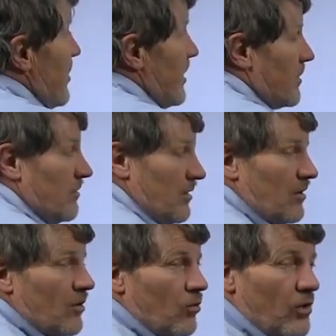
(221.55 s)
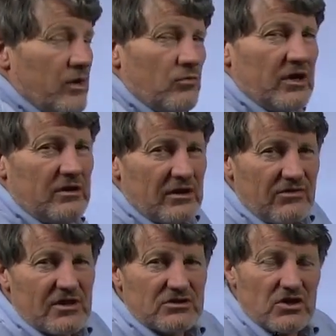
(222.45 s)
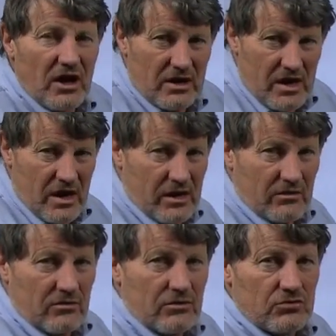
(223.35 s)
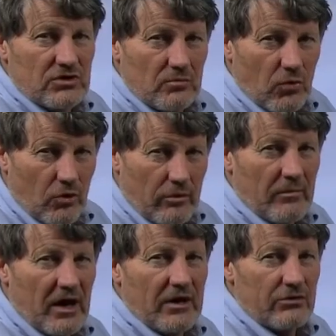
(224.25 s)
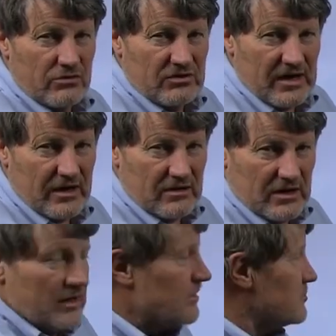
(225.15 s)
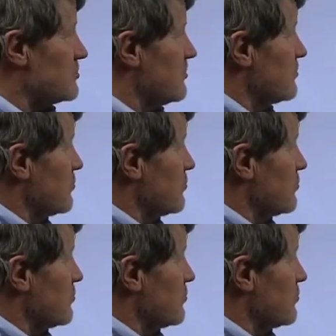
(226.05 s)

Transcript: Then, when we did this again, using more modern techniques,